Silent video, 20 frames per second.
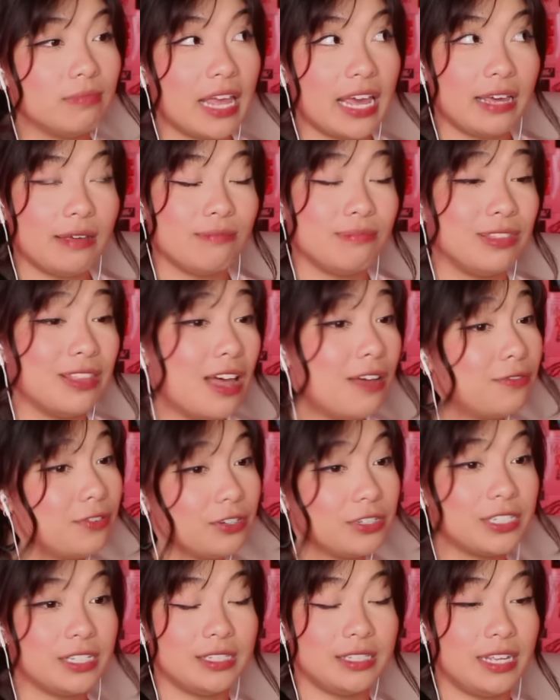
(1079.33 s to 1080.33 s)
like
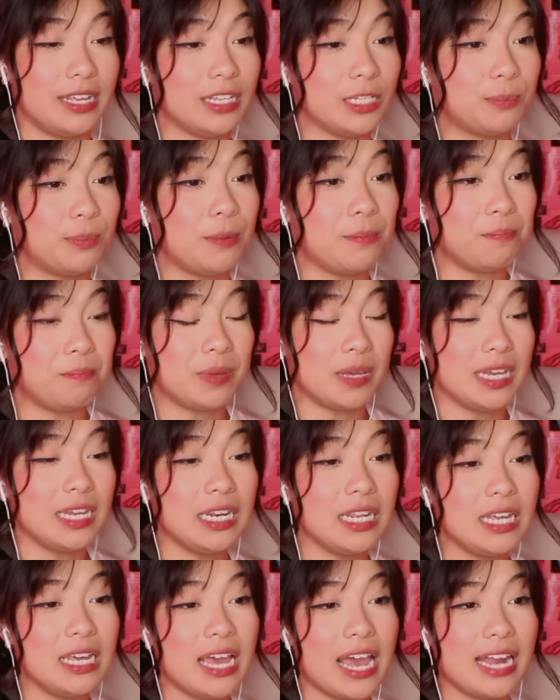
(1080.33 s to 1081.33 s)
lovers in this, but
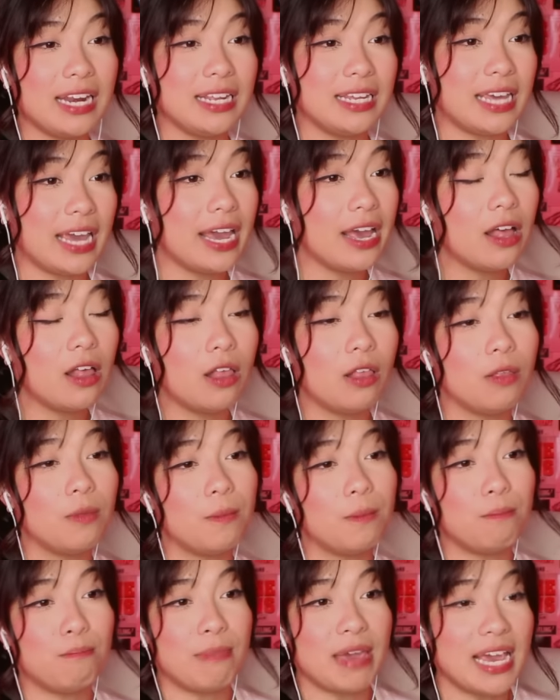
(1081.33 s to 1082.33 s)
Beatty and
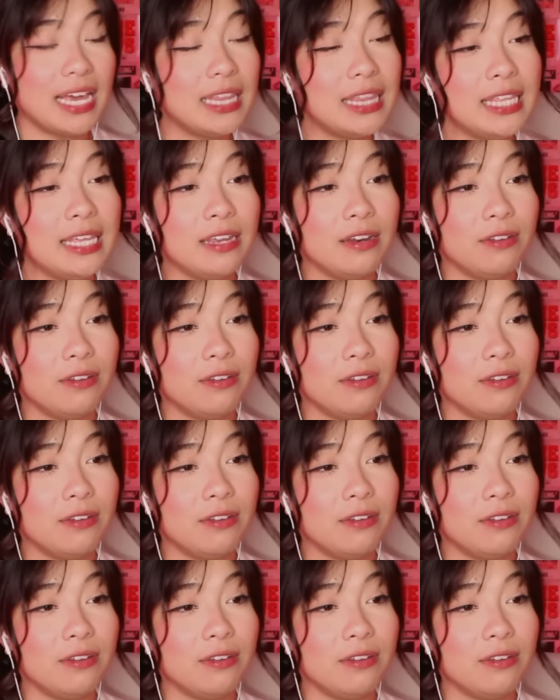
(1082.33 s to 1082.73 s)
Gale made the